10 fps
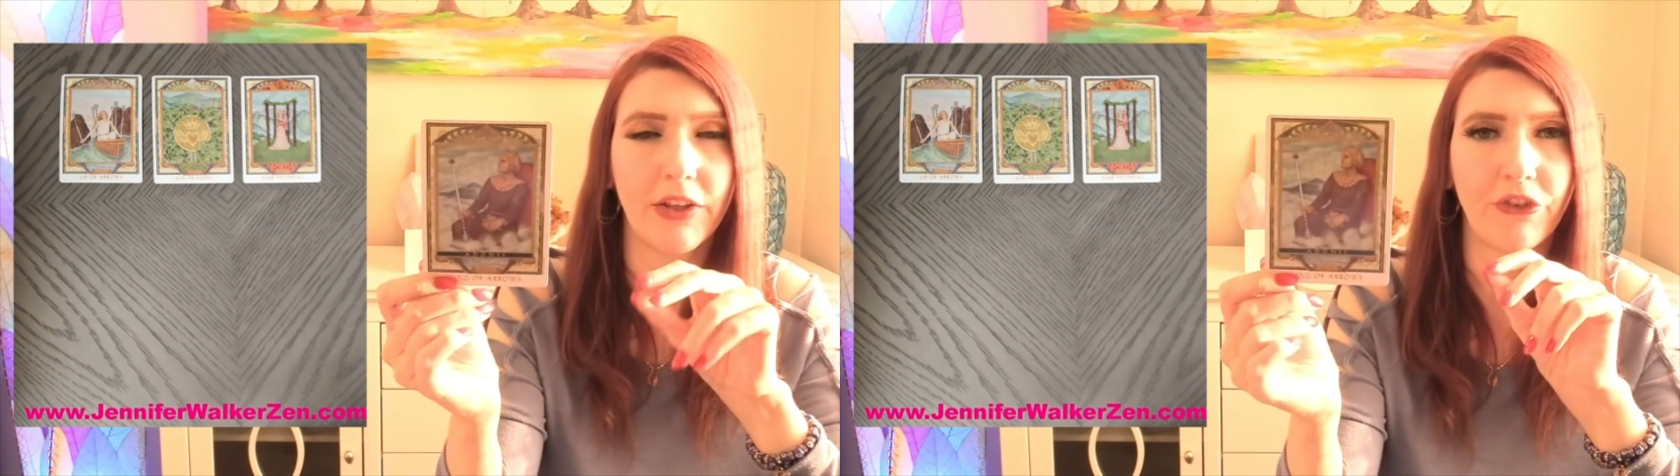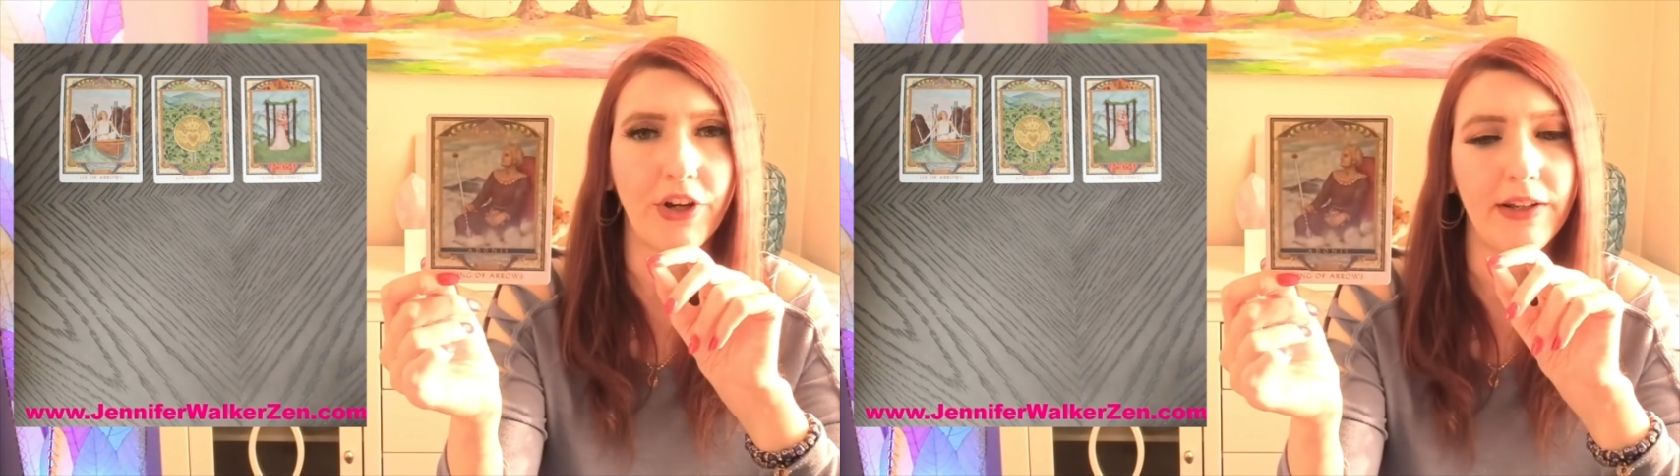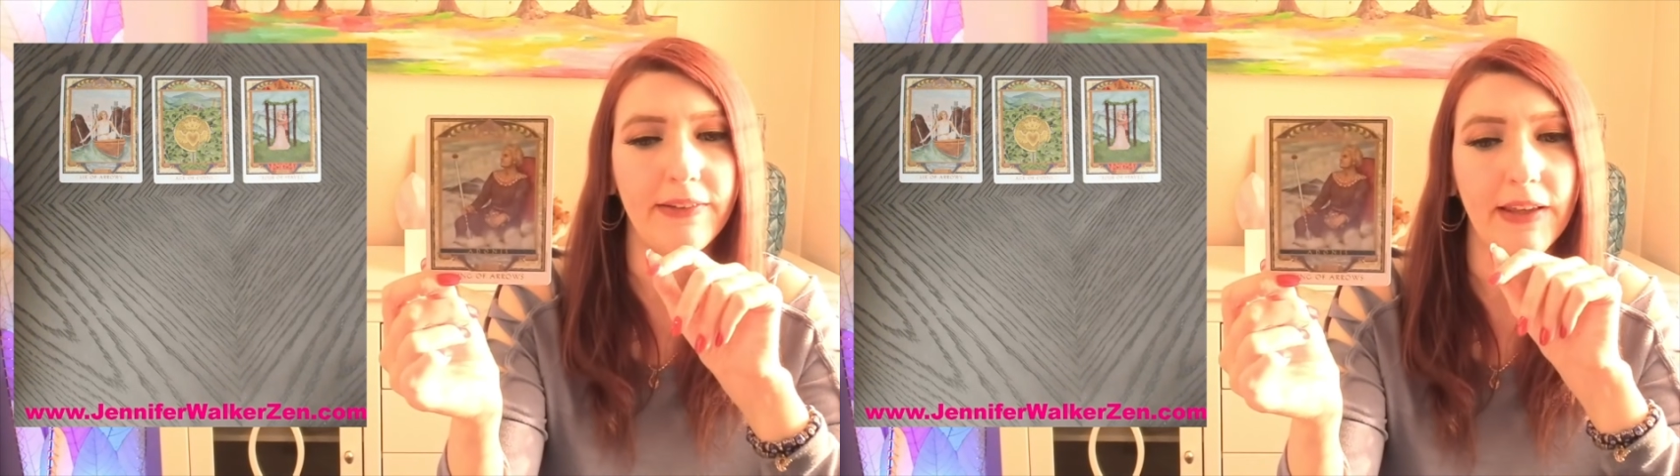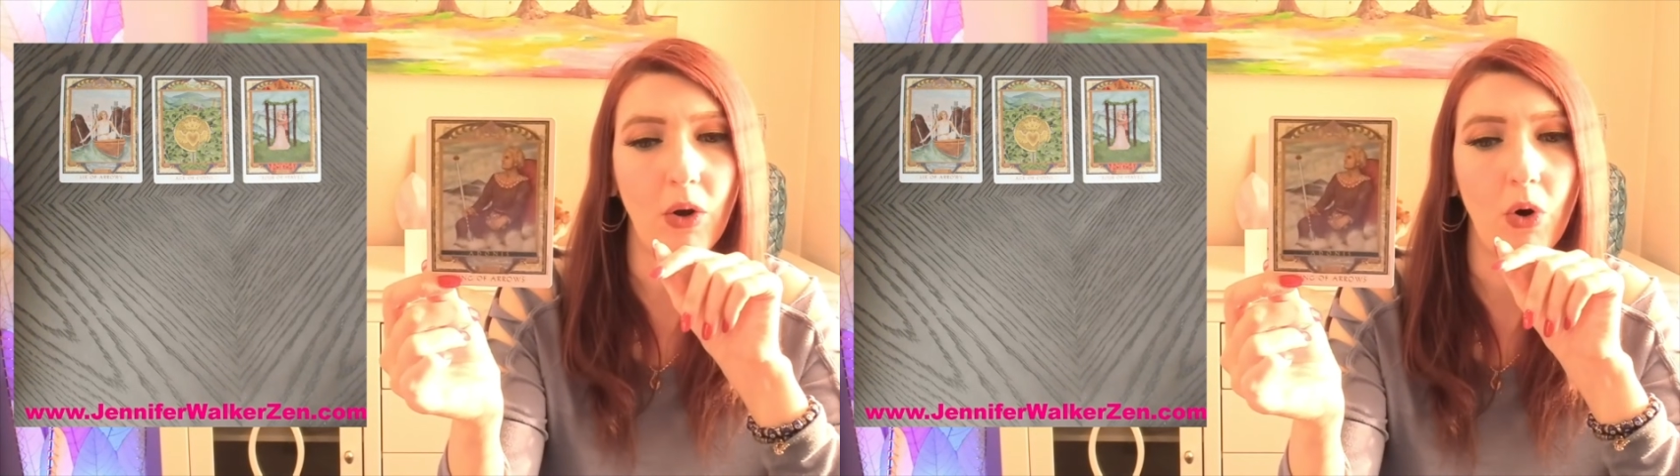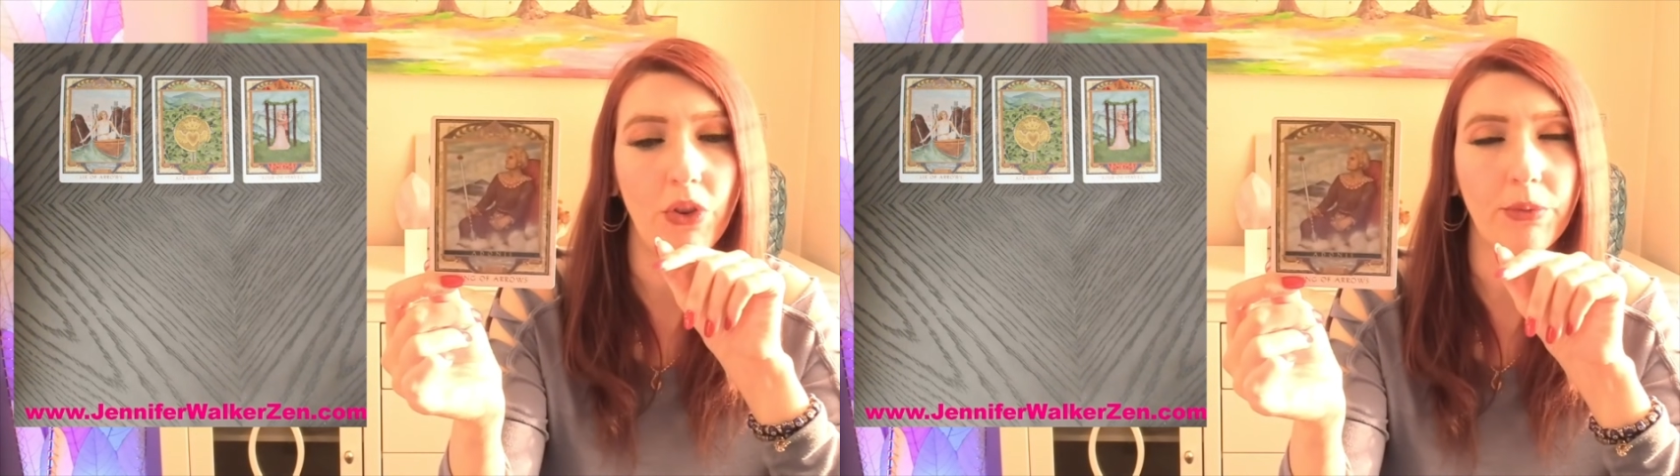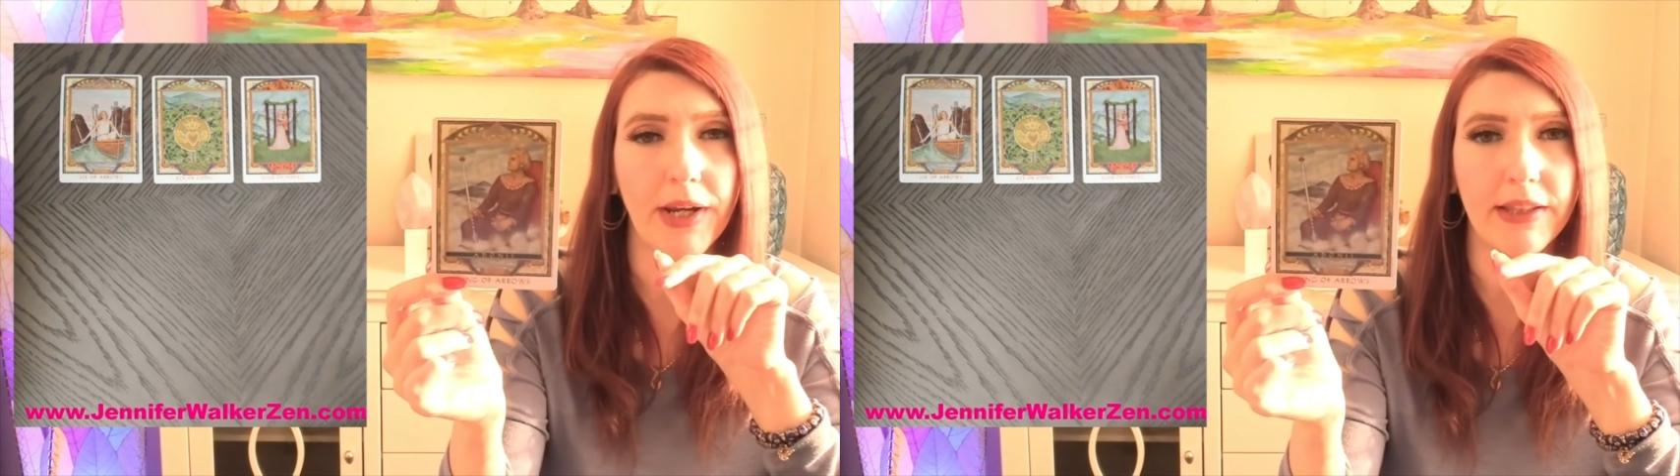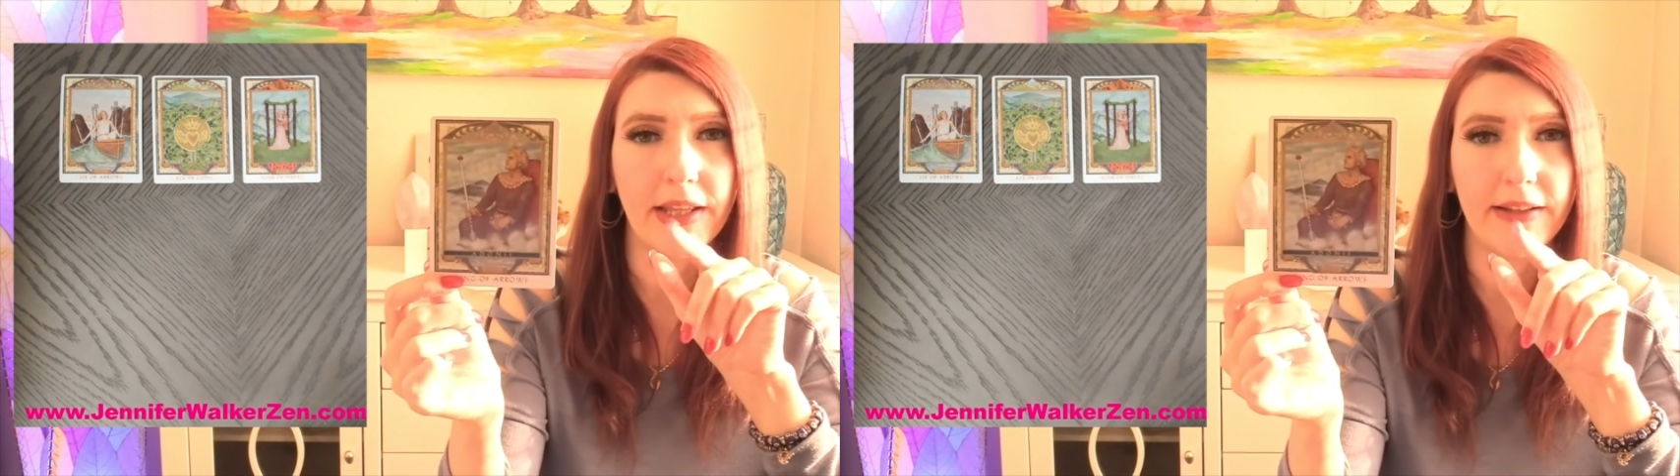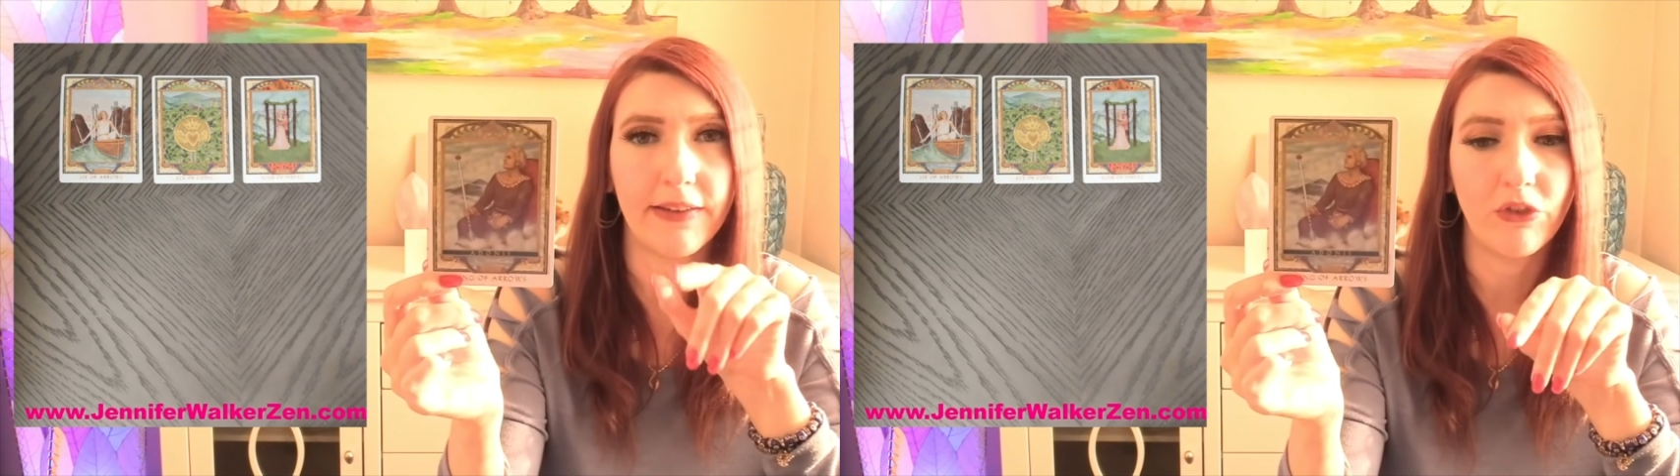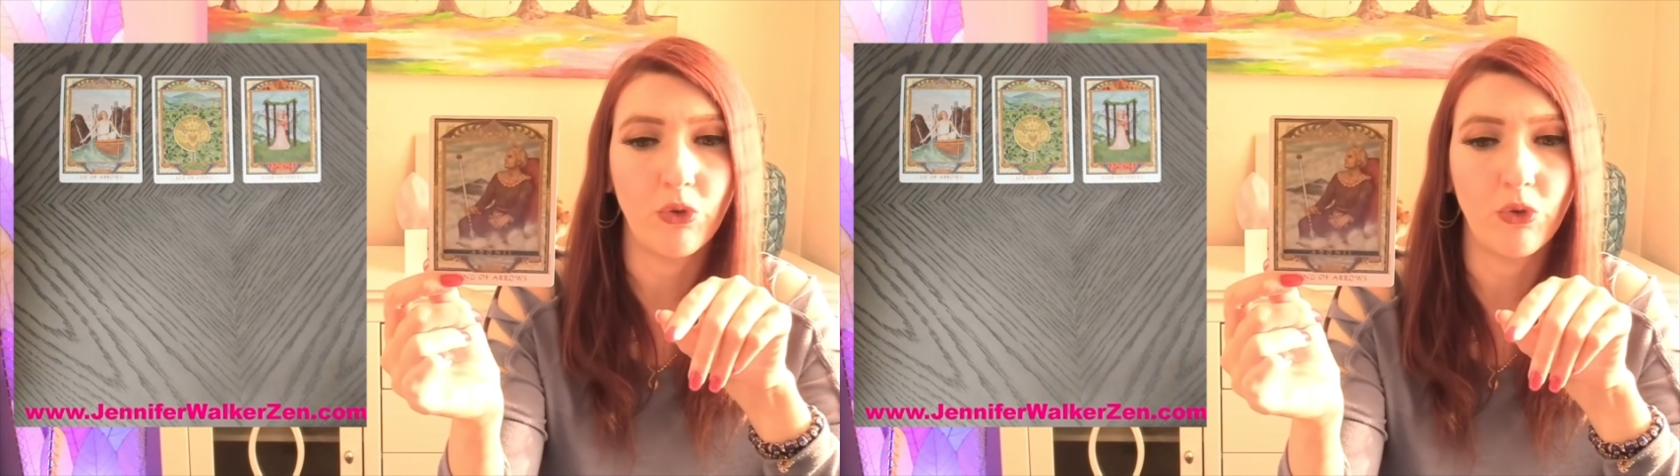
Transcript: they're trying to say all the right things and